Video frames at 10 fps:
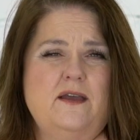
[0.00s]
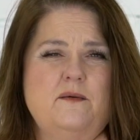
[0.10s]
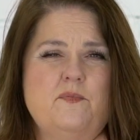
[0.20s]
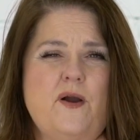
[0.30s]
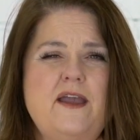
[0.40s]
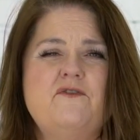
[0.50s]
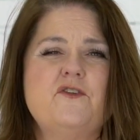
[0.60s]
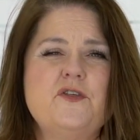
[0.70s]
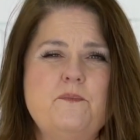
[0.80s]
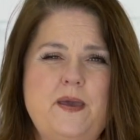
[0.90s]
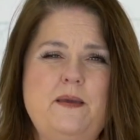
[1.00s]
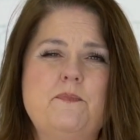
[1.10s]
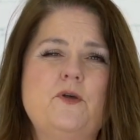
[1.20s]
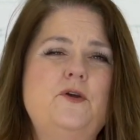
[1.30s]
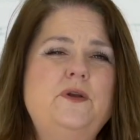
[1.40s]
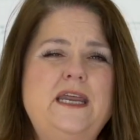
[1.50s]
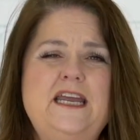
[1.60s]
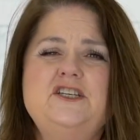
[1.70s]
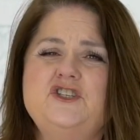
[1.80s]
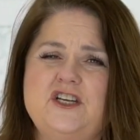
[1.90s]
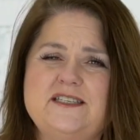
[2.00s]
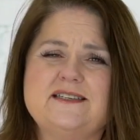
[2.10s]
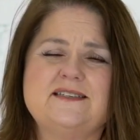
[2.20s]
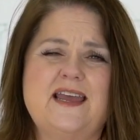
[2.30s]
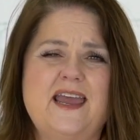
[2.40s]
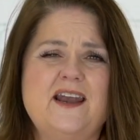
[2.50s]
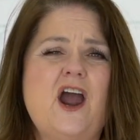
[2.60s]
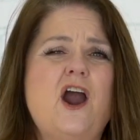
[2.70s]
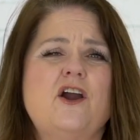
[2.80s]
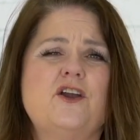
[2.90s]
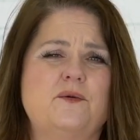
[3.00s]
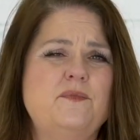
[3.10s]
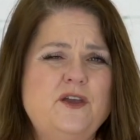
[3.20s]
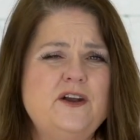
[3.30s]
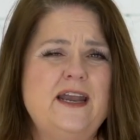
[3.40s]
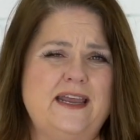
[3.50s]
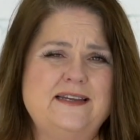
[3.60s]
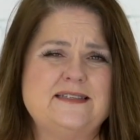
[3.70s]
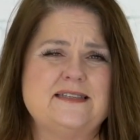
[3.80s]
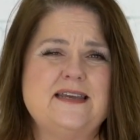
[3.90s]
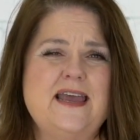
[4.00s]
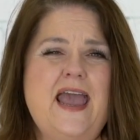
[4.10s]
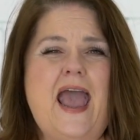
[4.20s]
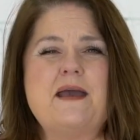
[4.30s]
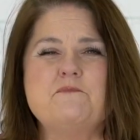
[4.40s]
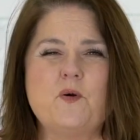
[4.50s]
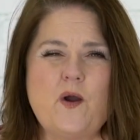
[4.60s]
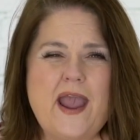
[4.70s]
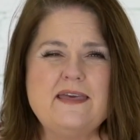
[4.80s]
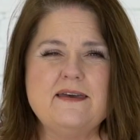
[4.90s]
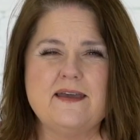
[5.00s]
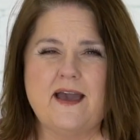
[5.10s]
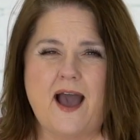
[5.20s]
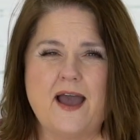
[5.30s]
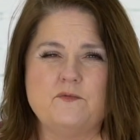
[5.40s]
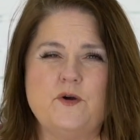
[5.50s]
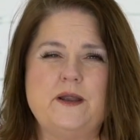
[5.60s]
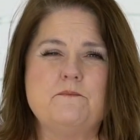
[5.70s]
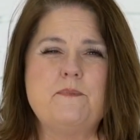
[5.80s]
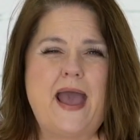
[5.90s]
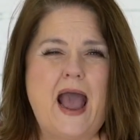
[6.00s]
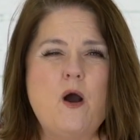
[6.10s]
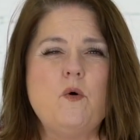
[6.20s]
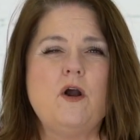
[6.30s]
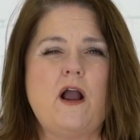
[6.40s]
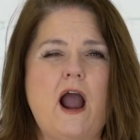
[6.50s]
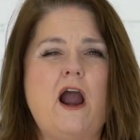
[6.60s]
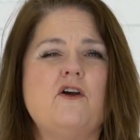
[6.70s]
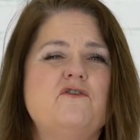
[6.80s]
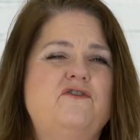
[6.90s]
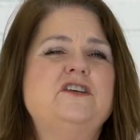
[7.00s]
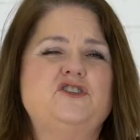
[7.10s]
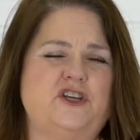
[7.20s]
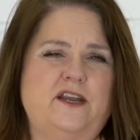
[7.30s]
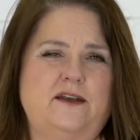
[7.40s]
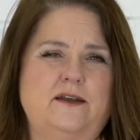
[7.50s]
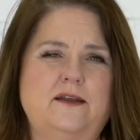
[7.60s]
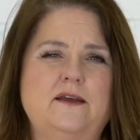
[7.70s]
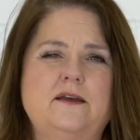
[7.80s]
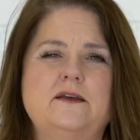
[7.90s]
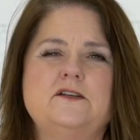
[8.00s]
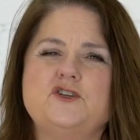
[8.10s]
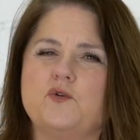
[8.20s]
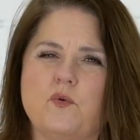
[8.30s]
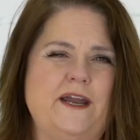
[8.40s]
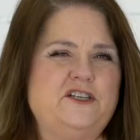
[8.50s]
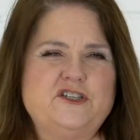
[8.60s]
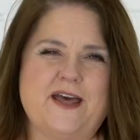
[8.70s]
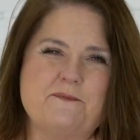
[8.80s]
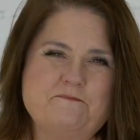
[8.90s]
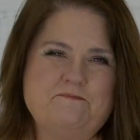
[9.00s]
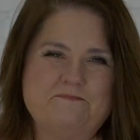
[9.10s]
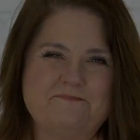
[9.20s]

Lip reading: Pray for the people who need Jesus in our communities, and pray that God would empower our vision to reach them.